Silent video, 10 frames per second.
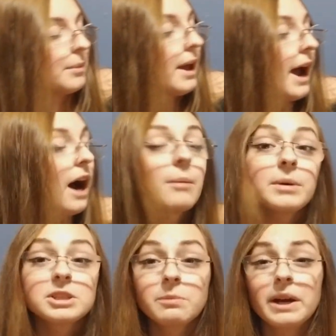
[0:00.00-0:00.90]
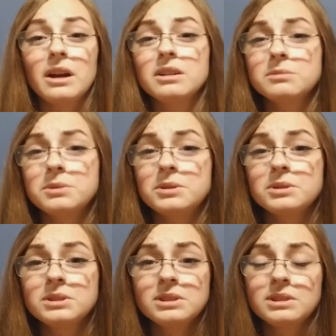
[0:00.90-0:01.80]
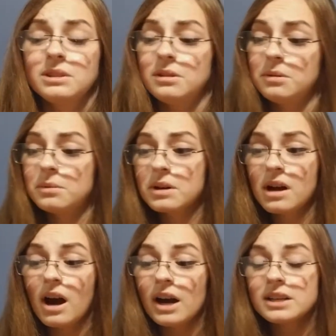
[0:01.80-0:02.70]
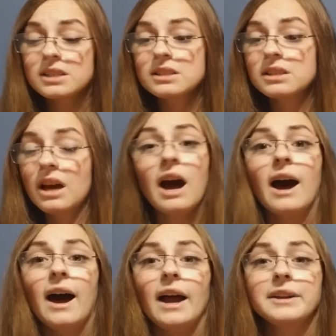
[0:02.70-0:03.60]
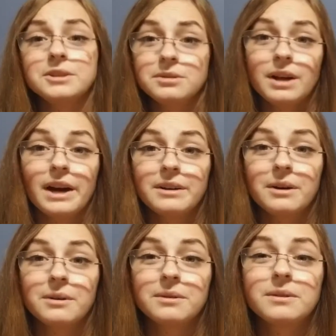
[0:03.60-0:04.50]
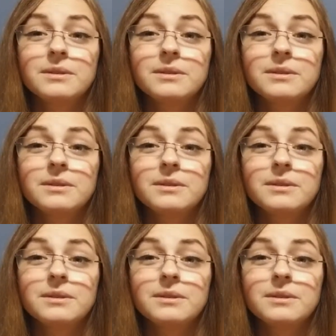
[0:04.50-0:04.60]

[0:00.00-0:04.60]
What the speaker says: How much my yarn bowls will cost, I do not know